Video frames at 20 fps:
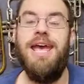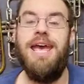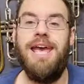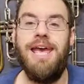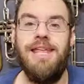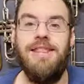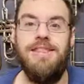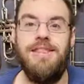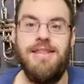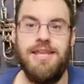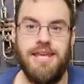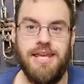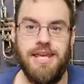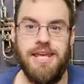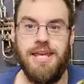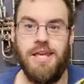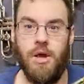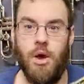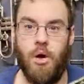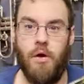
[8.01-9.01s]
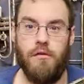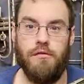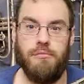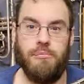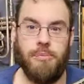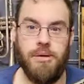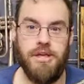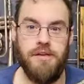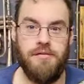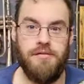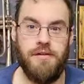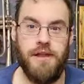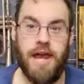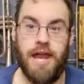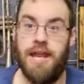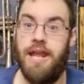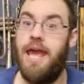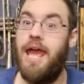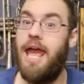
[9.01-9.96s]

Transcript: in the key of B flat.